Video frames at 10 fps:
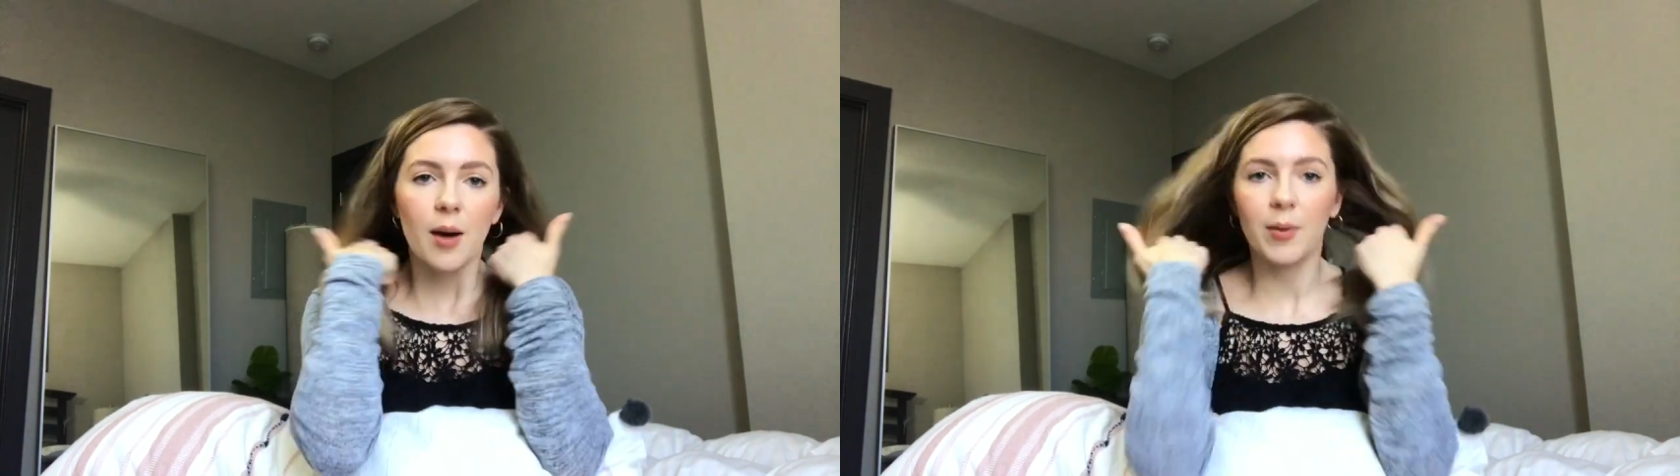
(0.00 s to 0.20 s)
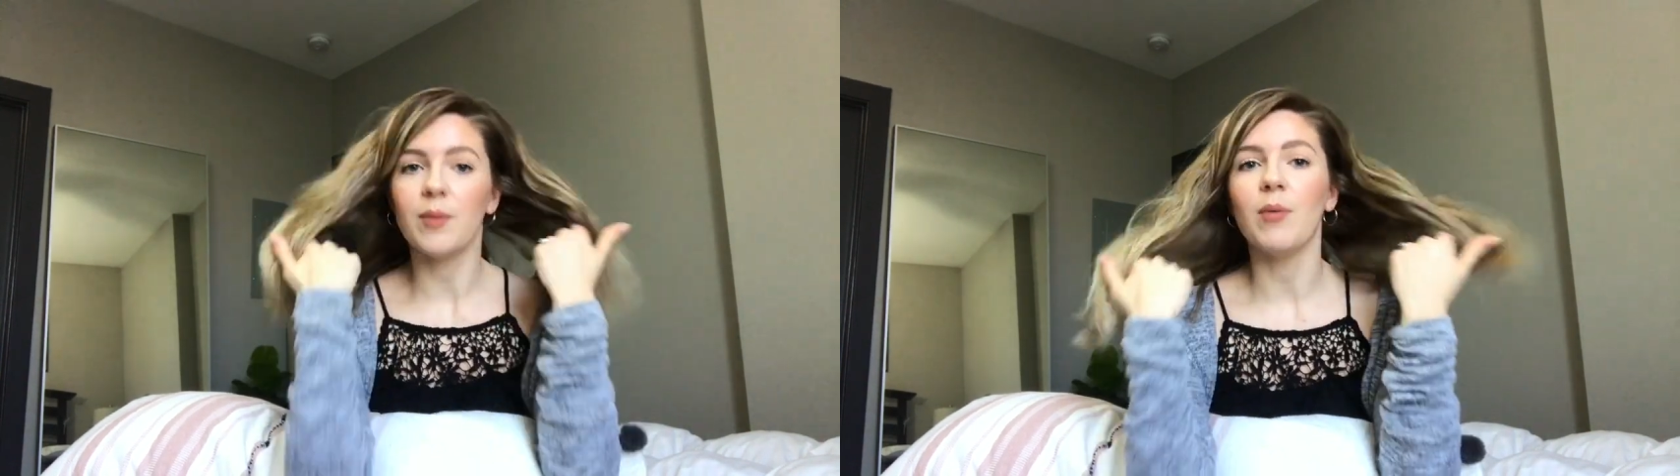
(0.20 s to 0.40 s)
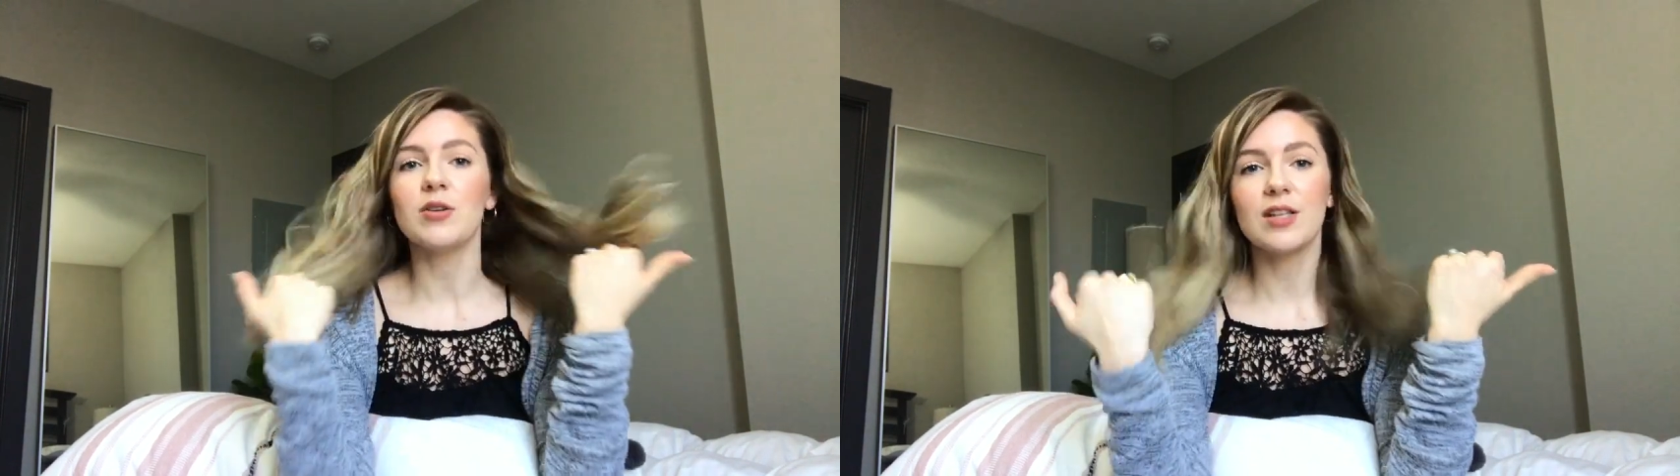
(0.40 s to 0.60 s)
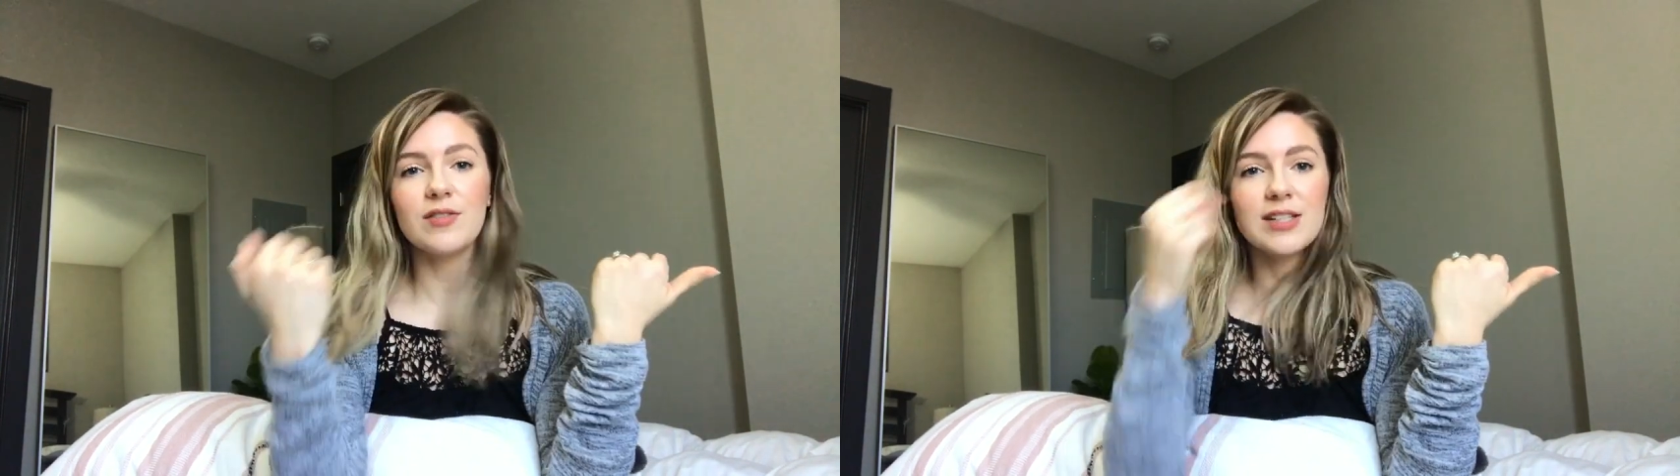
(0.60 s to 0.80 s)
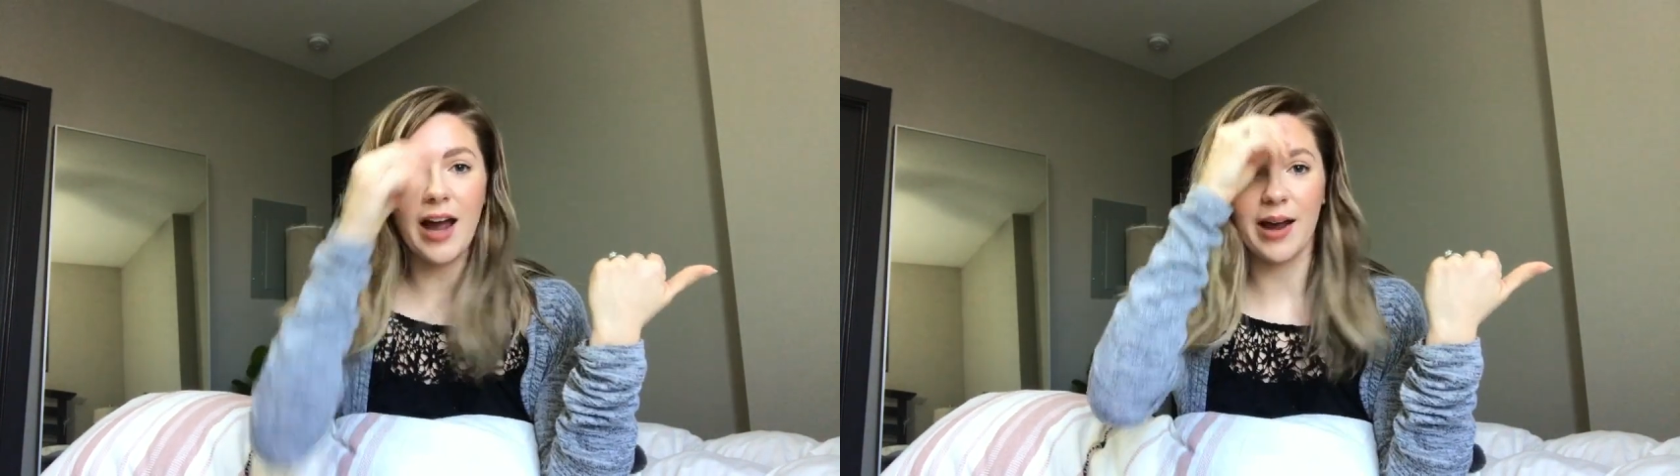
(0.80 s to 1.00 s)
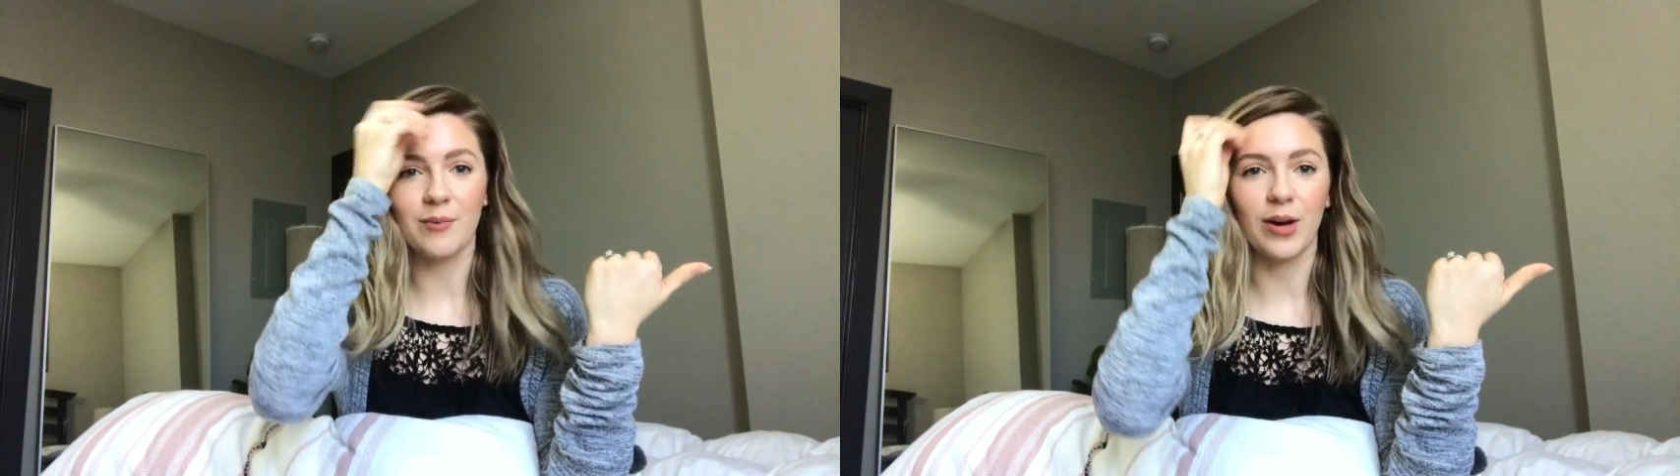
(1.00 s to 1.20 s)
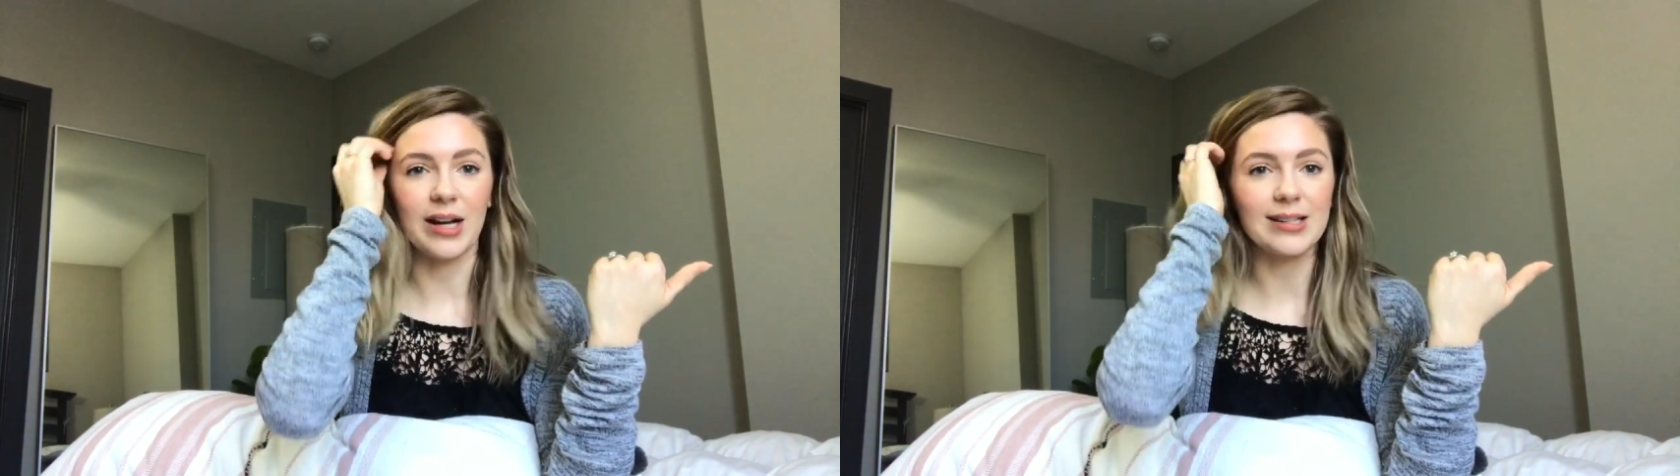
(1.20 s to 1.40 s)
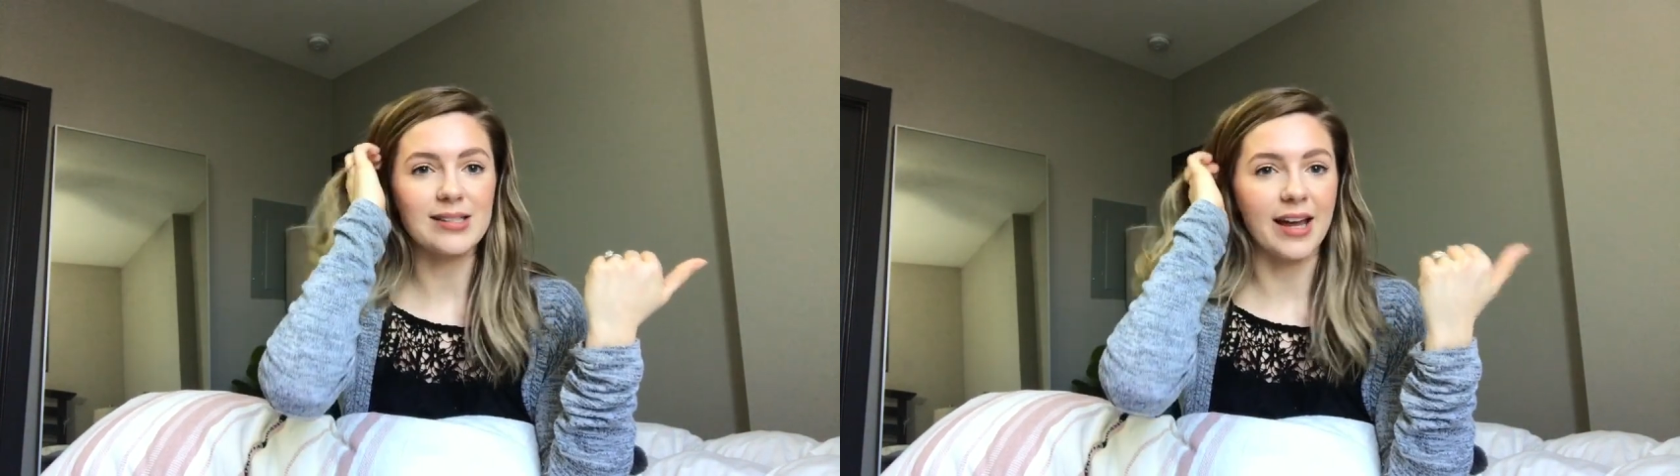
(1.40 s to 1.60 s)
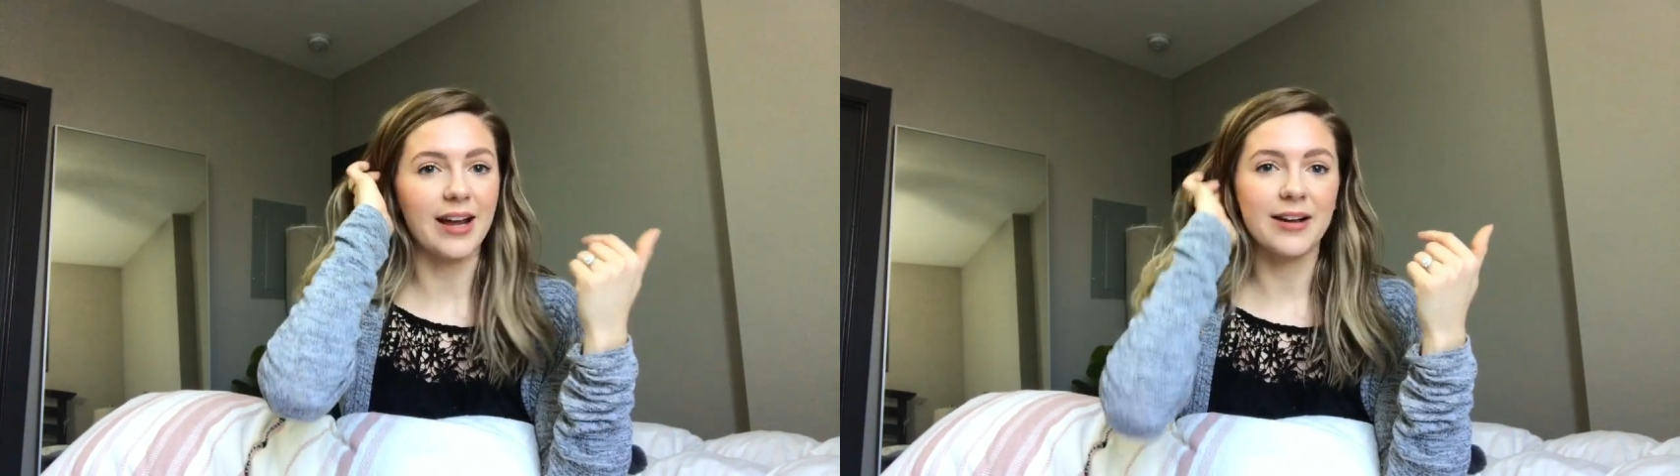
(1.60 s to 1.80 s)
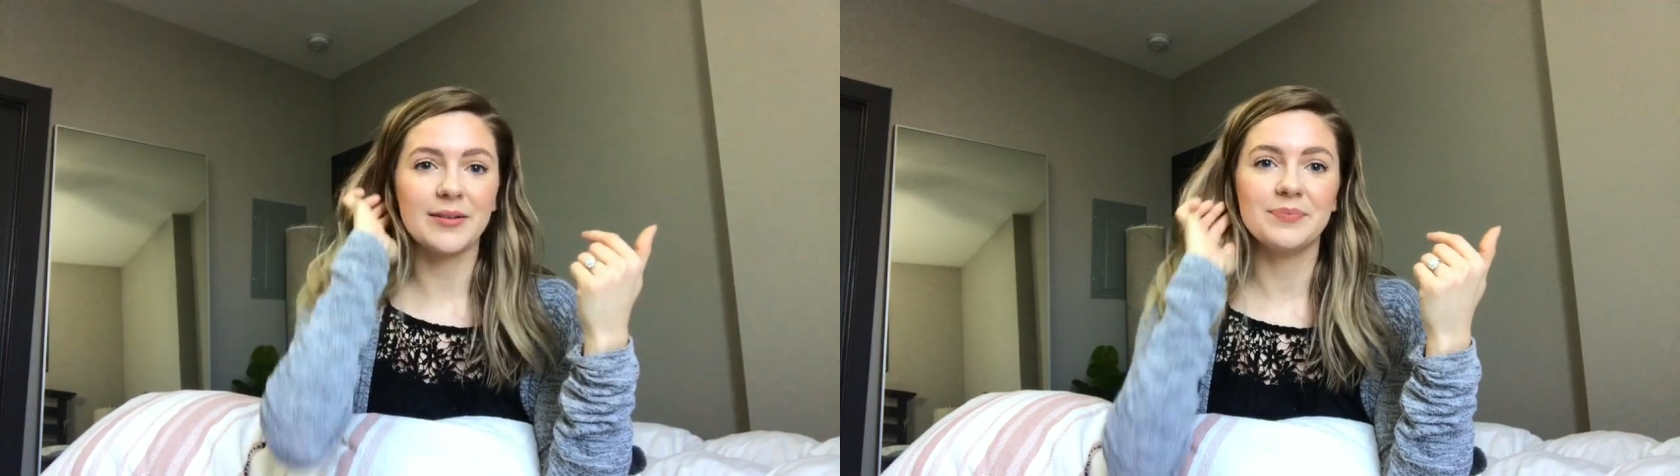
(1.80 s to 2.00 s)
But most of the time when it's
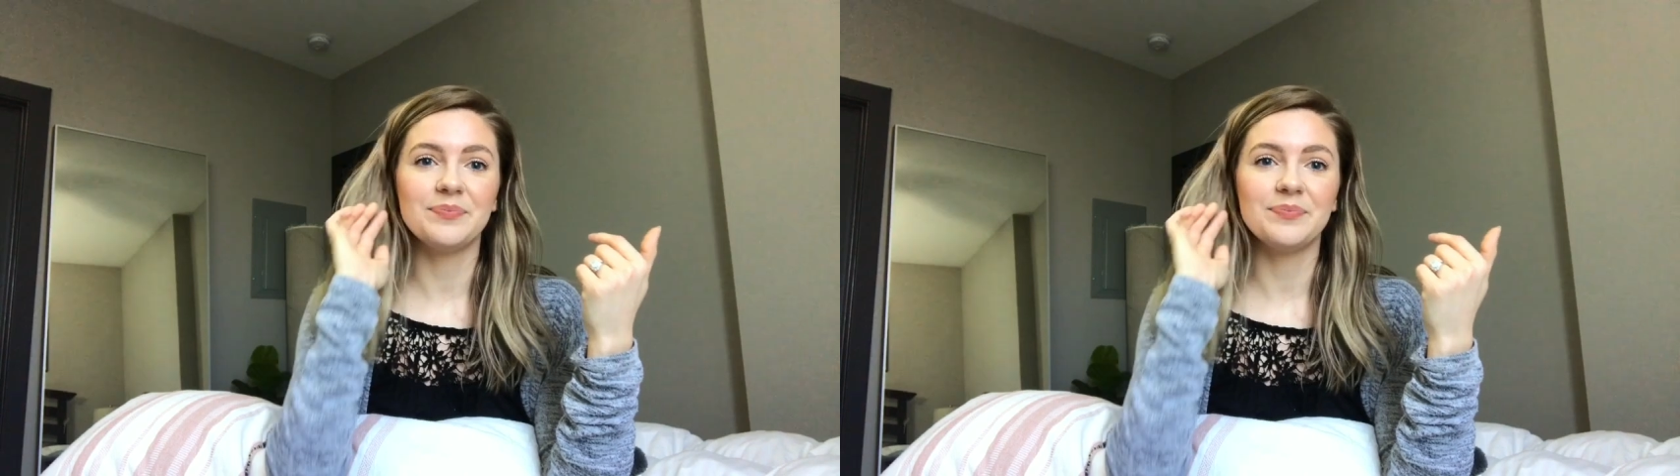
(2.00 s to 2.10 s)
like